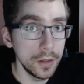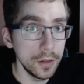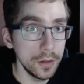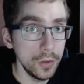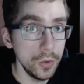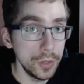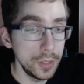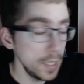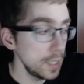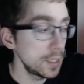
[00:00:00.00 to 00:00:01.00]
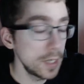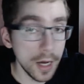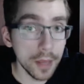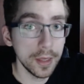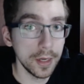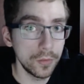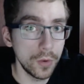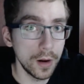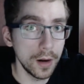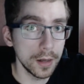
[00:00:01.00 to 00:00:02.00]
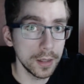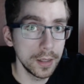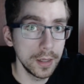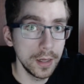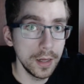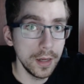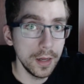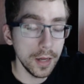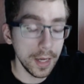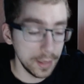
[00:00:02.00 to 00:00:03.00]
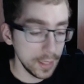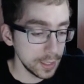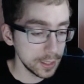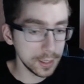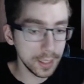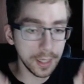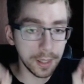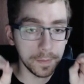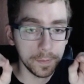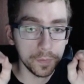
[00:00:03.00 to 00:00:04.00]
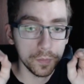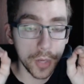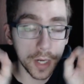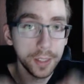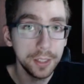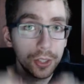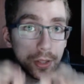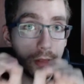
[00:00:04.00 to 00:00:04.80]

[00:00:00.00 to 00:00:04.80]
who did nothing wrong, and let's punish